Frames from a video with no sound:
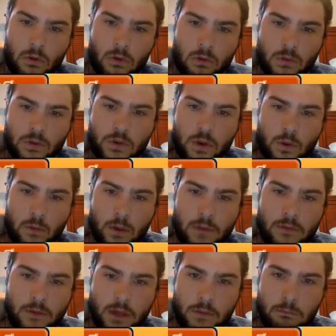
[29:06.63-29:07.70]
So I
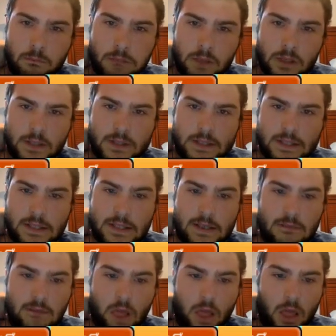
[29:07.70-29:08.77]
feel like
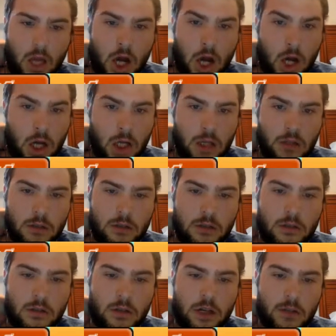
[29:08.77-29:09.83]
Blacephalon
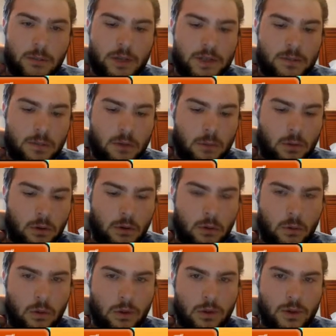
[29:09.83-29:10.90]
kind of makes my
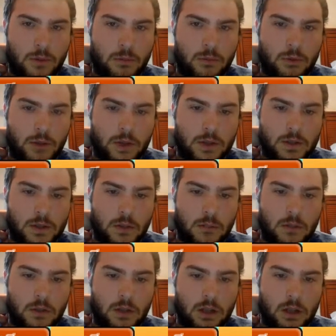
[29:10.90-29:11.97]
opponent want to bring
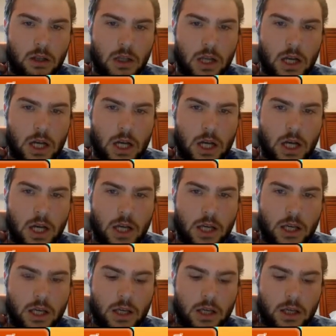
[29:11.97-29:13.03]
something
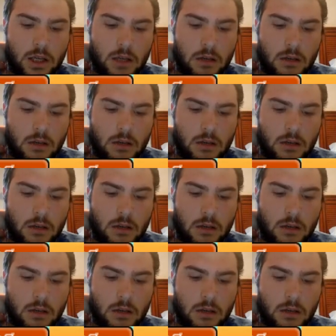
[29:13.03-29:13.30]
like